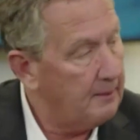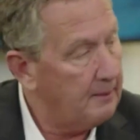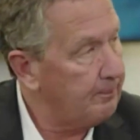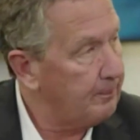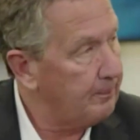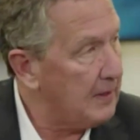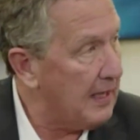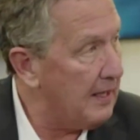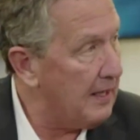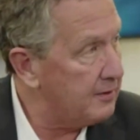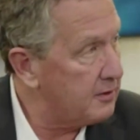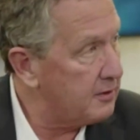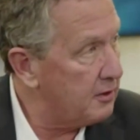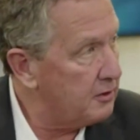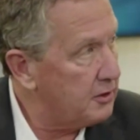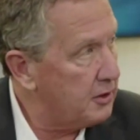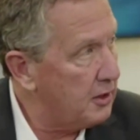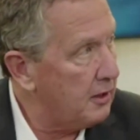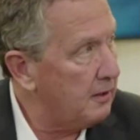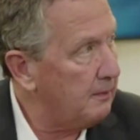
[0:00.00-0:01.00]
as the
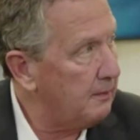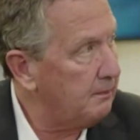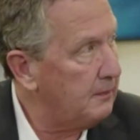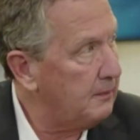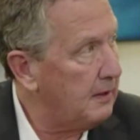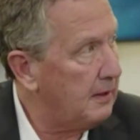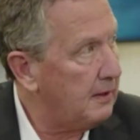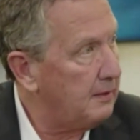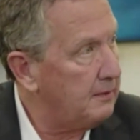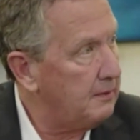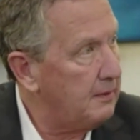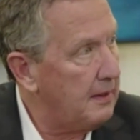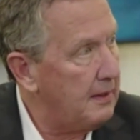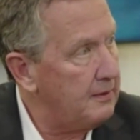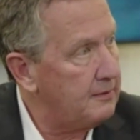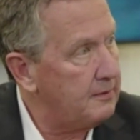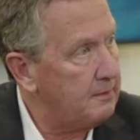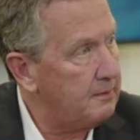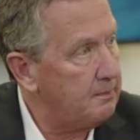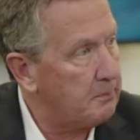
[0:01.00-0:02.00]
chair
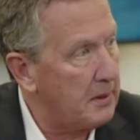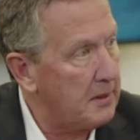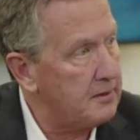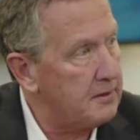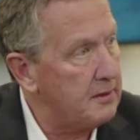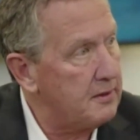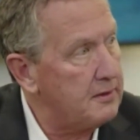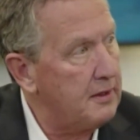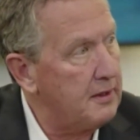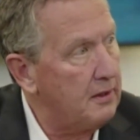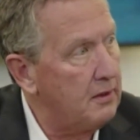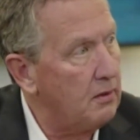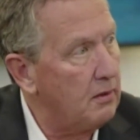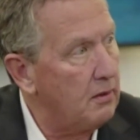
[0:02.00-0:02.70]
and president and CEO